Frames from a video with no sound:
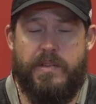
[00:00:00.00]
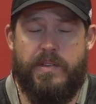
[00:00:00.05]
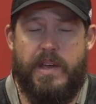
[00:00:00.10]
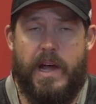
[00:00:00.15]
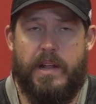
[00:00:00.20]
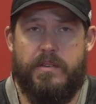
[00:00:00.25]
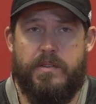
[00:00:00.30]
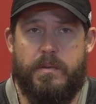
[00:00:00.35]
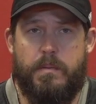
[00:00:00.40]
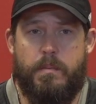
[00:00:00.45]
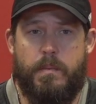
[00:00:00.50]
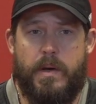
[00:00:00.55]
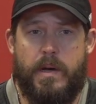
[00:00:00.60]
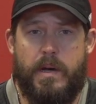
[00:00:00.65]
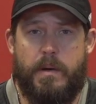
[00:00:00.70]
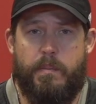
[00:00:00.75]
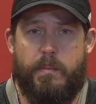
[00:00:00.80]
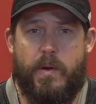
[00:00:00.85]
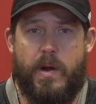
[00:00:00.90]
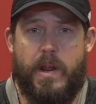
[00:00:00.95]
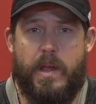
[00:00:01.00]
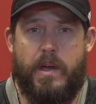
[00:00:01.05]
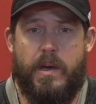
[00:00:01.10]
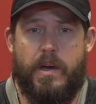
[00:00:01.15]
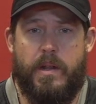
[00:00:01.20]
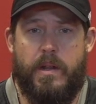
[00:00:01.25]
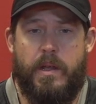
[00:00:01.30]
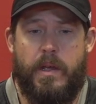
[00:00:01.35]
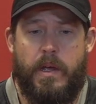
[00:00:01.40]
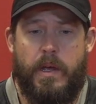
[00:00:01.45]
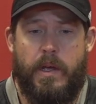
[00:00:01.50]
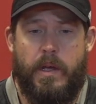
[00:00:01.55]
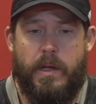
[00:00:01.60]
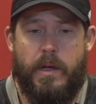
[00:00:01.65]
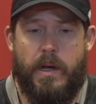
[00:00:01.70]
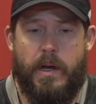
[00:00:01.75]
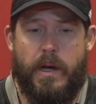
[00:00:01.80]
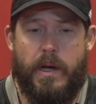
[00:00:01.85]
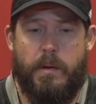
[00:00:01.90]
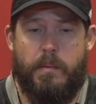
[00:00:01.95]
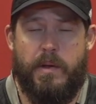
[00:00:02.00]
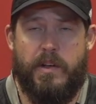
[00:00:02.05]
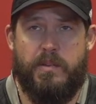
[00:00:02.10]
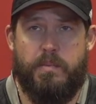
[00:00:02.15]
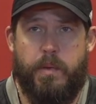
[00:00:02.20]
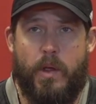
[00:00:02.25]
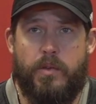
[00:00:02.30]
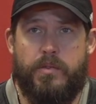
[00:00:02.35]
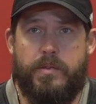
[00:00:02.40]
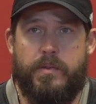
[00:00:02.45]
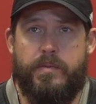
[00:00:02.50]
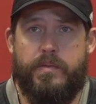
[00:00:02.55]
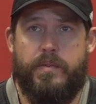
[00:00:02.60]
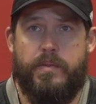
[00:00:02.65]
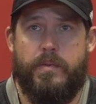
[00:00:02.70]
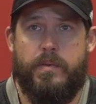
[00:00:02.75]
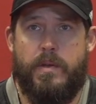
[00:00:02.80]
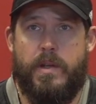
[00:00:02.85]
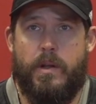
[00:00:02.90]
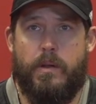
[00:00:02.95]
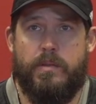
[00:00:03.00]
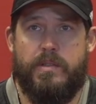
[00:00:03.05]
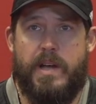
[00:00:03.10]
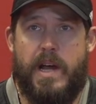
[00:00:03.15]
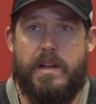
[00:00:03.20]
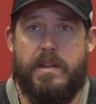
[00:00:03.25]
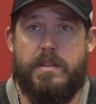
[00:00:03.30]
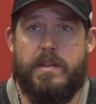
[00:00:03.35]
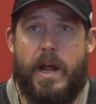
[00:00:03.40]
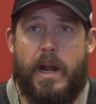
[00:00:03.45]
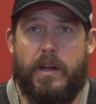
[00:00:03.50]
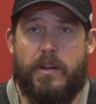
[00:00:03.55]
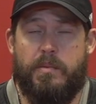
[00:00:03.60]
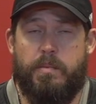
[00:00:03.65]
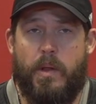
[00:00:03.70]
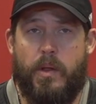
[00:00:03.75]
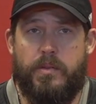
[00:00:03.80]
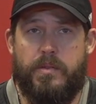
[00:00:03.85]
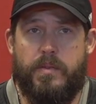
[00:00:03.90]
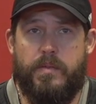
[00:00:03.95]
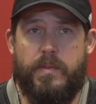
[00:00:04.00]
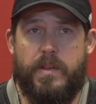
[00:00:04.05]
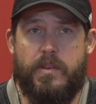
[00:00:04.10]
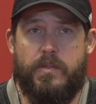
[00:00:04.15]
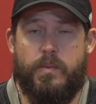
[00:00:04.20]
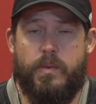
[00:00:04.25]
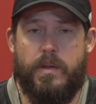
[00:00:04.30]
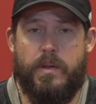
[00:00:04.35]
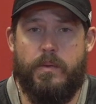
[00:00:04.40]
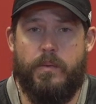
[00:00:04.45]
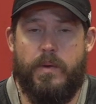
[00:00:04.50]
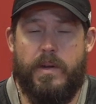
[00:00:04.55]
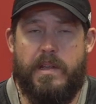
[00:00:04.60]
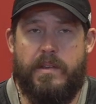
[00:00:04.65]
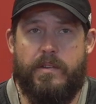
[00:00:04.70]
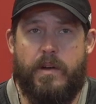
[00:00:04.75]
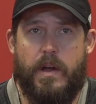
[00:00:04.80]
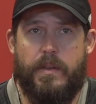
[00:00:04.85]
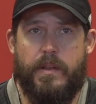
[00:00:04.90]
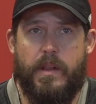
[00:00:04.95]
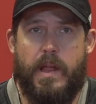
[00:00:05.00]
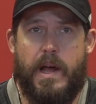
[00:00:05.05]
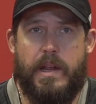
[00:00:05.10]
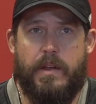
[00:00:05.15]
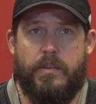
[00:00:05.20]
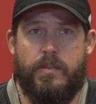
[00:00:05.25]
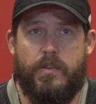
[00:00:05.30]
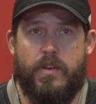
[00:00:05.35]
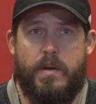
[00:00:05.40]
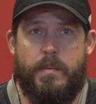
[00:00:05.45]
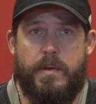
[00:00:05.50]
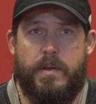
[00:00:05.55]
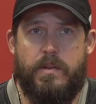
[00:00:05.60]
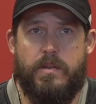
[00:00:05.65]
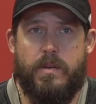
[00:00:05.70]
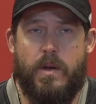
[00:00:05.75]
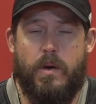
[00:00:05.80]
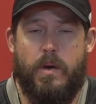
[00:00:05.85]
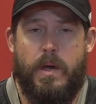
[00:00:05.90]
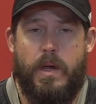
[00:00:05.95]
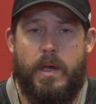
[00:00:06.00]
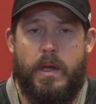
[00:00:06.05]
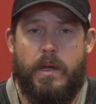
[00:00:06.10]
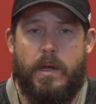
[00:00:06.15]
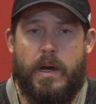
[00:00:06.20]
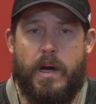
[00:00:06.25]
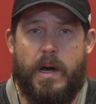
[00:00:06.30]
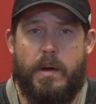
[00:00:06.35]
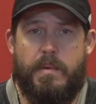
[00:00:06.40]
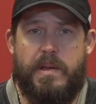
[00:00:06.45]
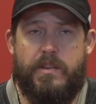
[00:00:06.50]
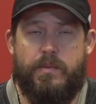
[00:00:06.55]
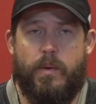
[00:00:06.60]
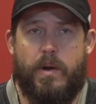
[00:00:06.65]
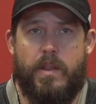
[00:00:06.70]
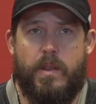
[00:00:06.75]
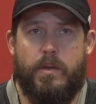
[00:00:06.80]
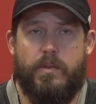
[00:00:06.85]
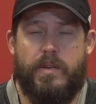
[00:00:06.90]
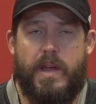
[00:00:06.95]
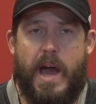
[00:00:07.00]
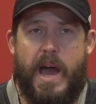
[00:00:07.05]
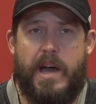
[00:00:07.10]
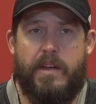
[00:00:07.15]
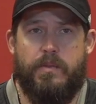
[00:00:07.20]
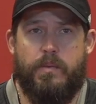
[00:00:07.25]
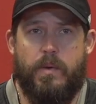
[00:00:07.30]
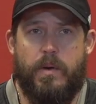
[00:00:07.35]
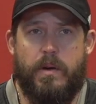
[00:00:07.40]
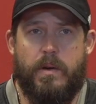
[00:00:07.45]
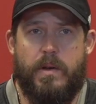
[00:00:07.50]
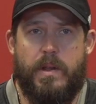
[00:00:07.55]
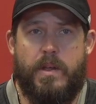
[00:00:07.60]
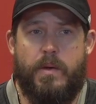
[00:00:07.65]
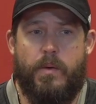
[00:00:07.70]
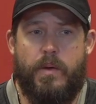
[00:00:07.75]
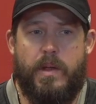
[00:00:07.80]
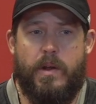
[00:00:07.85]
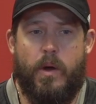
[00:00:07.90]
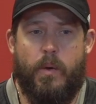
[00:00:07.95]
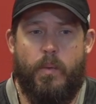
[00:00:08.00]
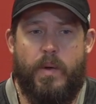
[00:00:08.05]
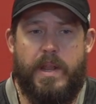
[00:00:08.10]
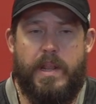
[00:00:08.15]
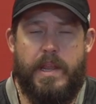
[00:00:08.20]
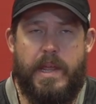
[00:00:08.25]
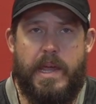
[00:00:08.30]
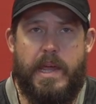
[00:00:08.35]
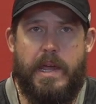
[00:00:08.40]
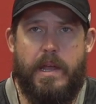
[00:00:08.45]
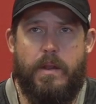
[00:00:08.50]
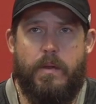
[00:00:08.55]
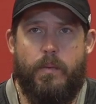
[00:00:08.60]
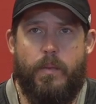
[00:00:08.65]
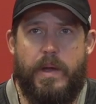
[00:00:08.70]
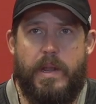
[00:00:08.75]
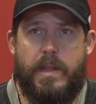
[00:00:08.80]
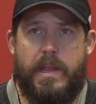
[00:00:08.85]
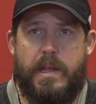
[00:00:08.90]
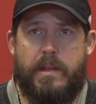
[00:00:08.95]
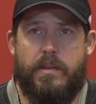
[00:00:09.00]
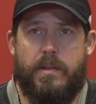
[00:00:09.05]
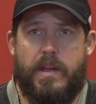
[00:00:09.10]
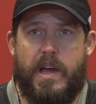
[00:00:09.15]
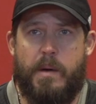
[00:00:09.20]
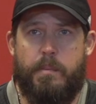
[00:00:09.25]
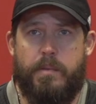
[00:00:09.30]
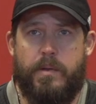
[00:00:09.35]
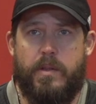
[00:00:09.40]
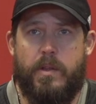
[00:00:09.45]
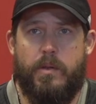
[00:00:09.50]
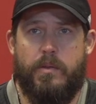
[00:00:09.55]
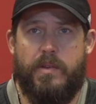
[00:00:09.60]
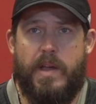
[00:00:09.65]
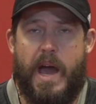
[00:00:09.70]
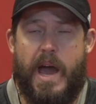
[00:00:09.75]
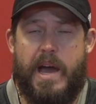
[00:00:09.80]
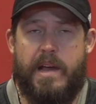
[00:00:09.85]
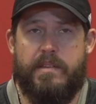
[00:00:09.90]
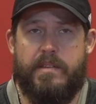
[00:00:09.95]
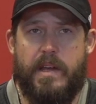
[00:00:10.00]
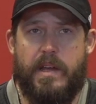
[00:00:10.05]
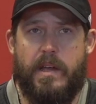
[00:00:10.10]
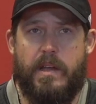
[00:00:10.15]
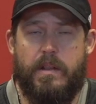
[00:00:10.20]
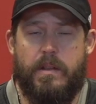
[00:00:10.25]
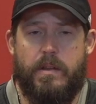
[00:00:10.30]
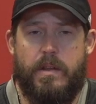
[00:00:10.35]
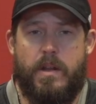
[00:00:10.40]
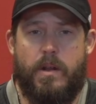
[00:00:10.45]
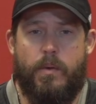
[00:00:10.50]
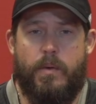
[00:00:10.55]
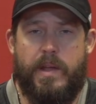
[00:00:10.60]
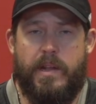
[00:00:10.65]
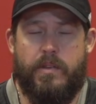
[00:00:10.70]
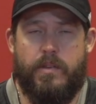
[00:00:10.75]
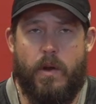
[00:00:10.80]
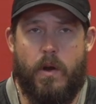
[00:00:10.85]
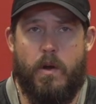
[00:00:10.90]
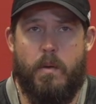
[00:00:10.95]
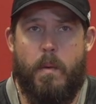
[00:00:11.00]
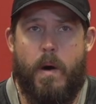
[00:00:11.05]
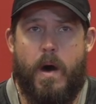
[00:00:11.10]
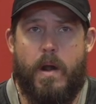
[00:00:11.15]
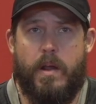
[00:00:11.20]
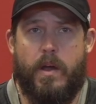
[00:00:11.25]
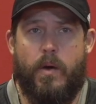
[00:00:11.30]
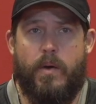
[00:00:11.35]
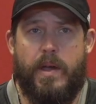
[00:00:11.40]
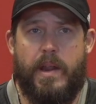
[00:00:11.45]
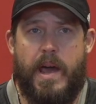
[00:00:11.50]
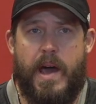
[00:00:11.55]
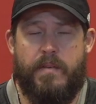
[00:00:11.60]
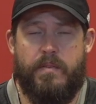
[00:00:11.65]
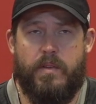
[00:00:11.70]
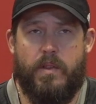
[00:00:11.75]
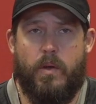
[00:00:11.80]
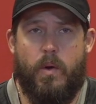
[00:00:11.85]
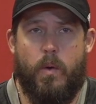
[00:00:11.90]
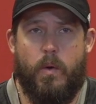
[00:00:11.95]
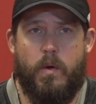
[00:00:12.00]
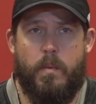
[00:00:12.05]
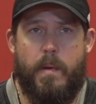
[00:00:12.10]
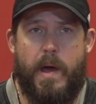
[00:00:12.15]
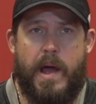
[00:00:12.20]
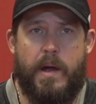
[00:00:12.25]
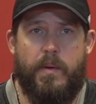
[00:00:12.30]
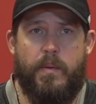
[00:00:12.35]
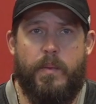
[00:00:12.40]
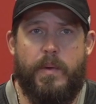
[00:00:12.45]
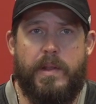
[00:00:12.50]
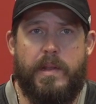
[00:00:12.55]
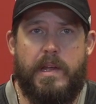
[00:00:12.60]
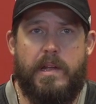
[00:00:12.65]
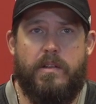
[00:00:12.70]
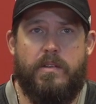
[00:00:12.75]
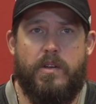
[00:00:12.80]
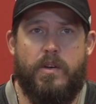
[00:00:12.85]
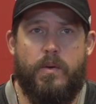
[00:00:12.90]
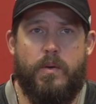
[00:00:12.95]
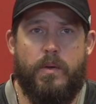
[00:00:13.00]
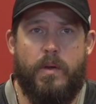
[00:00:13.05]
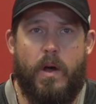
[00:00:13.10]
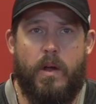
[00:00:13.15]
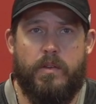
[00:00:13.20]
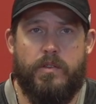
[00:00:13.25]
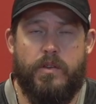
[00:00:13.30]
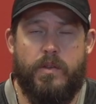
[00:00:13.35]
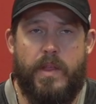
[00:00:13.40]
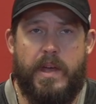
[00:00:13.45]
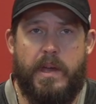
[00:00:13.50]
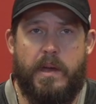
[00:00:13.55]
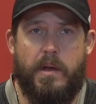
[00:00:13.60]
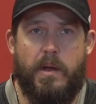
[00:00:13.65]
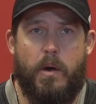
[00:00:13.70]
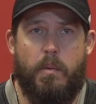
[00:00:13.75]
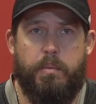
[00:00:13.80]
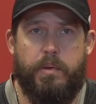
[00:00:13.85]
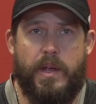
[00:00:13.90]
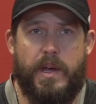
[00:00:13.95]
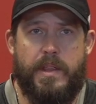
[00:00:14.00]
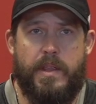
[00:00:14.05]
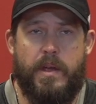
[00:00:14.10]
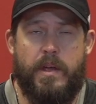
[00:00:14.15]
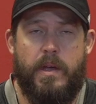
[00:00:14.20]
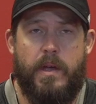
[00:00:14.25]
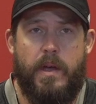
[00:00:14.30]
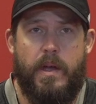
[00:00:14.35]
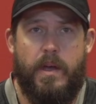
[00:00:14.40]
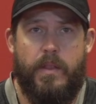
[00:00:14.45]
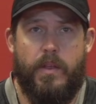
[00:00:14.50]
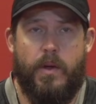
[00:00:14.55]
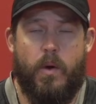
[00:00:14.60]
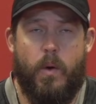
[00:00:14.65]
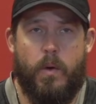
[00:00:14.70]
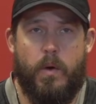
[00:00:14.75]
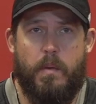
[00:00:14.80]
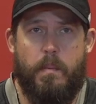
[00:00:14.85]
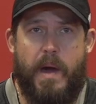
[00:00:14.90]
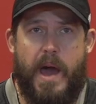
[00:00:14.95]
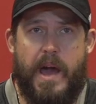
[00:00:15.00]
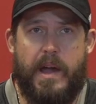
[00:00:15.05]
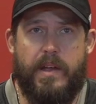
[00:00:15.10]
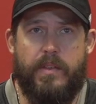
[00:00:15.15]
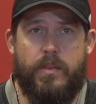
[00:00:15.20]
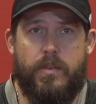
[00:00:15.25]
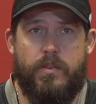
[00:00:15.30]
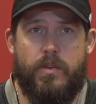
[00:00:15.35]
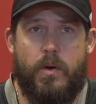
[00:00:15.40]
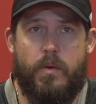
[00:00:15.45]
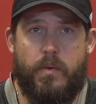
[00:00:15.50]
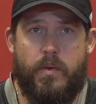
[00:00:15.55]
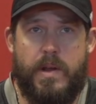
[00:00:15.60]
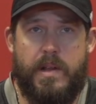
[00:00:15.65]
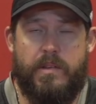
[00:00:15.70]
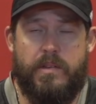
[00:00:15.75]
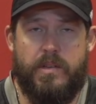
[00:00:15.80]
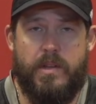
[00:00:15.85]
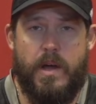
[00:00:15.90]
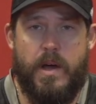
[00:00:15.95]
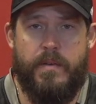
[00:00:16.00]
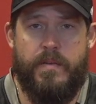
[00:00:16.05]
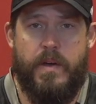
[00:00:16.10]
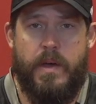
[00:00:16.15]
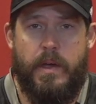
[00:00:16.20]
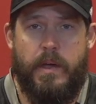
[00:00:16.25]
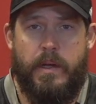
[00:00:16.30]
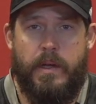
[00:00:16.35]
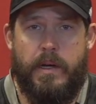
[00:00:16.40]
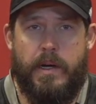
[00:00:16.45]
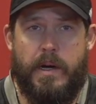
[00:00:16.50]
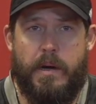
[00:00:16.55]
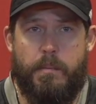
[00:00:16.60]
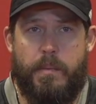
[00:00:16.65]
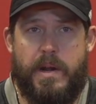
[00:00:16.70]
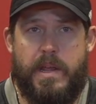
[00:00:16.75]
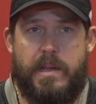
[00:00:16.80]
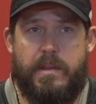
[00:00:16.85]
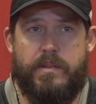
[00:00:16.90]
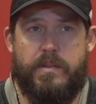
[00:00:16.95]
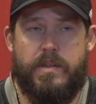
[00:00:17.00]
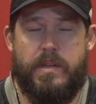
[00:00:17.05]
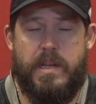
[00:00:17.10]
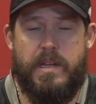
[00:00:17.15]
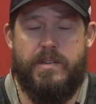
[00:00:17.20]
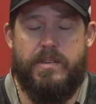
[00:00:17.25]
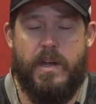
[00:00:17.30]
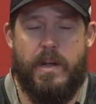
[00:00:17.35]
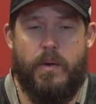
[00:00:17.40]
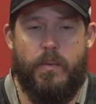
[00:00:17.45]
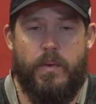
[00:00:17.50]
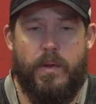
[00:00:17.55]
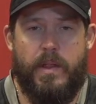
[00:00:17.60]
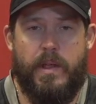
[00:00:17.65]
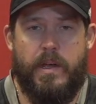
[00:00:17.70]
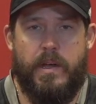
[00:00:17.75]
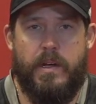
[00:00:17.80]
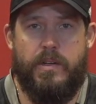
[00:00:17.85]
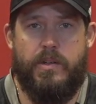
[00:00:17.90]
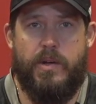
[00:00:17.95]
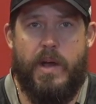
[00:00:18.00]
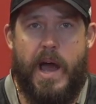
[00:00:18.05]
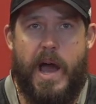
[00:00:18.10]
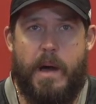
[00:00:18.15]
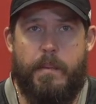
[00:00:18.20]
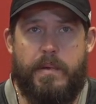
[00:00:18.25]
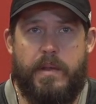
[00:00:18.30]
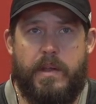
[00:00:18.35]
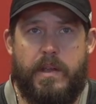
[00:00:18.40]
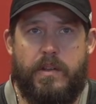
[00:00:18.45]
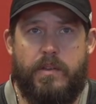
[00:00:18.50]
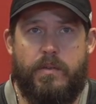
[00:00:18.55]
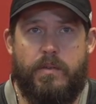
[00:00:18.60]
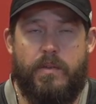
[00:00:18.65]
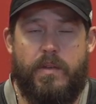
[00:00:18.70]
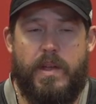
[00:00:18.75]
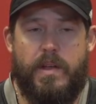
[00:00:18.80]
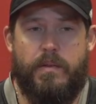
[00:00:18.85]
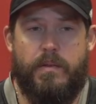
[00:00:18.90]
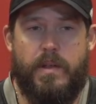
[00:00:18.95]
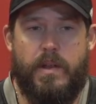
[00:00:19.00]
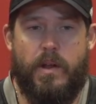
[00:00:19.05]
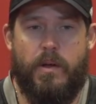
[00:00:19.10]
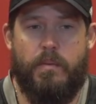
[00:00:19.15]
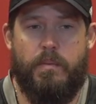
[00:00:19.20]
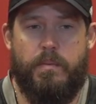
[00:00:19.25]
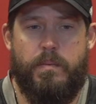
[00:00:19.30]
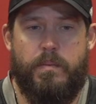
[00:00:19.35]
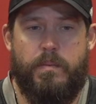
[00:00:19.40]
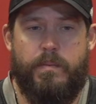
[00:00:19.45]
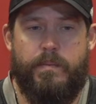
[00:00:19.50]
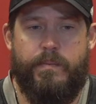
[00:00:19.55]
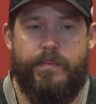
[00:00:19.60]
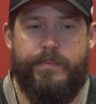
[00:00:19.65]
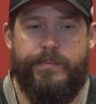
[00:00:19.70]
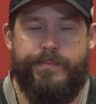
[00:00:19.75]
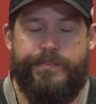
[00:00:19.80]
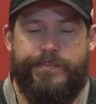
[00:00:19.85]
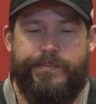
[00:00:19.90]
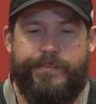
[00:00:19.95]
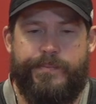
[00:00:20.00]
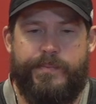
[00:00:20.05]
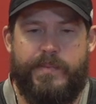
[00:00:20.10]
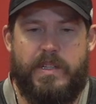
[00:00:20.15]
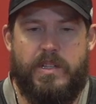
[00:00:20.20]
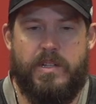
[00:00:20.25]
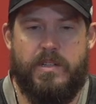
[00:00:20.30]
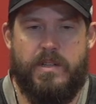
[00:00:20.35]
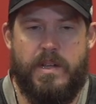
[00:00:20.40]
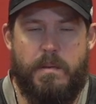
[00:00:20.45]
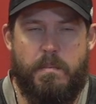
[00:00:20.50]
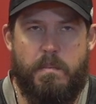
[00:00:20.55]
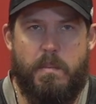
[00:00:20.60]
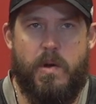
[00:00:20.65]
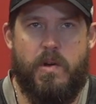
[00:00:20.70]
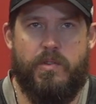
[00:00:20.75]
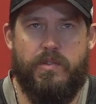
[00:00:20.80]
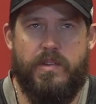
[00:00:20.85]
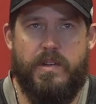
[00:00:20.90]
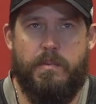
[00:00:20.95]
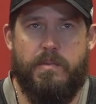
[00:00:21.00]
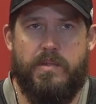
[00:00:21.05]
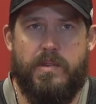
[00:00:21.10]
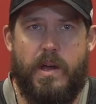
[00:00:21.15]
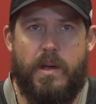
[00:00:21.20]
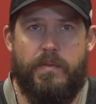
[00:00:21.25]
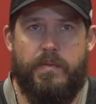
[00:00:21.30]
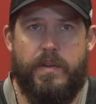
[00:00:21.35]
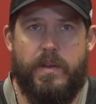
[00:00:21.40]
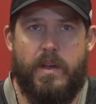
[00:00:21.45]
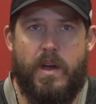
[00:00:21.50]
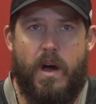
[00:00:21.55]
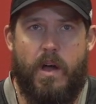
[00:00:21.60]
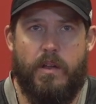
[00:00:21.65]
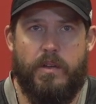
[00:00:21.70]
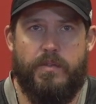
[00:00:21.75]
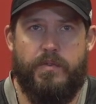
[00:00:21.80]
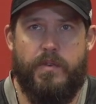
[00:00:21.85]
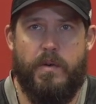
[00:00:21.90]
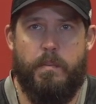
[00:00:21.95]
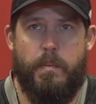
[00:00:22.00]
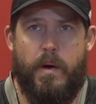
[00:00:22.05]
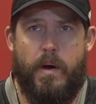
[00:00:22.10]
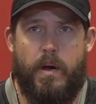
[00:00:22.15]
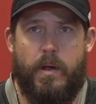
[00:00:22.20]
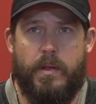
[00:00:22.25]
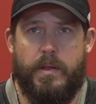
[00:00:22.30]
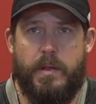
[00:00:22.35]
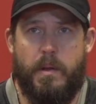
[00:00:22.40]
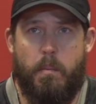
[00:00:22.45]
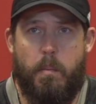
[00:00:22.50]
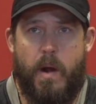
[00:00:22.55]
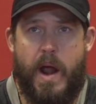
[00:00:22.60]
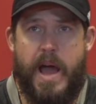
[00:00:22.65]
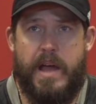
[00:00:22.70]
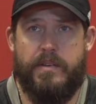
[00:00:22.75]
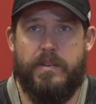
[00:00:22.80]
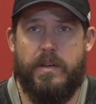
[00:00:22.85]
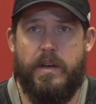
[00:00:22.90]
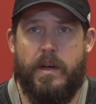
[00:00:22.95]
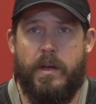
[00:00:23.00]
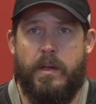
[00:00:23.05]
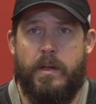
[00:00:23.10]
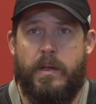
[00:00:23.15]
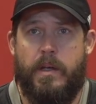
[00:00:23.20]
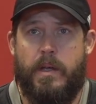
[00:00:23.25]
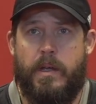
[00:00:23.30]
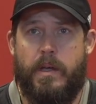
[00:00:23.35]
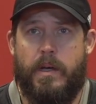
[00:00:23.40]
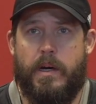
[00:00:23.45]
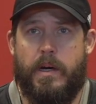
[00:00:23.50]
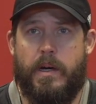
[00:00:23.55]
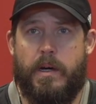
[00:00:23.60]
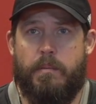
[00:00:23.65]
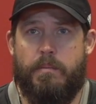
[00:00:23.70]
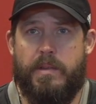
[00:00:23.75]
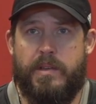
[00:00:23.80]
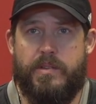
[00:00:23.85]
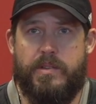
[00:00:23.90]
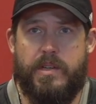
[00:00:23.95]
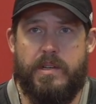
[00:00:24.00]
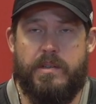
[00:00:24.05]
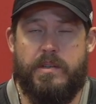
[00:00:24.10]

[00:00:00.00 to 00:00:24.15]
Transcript: He's got some pretty good explosive, you know, side-to-side explosiveness when he's on the line of scrimmage. So he's one of those guys where, you know, we need a couple of those guys that can, you know, we can turn them on and go get after the quarterback when we need to, and also they can go play the quarterback in the zone read stuff. But he's done a really good job in you know, just immersing himself in college football in Nebraska, the